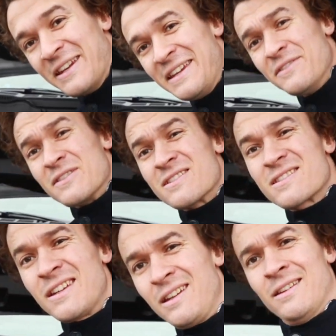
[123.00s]
even
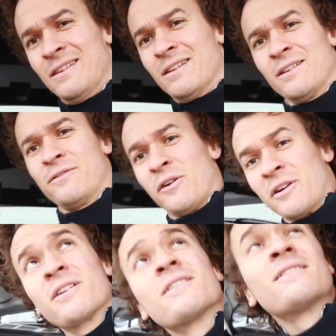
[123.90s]
sit in the trunk,
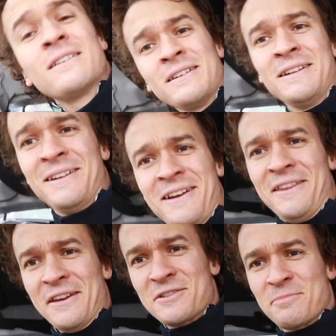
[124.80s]

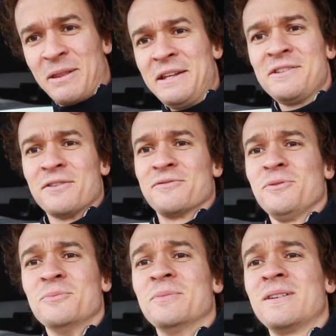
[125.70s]
and there's plenty of room.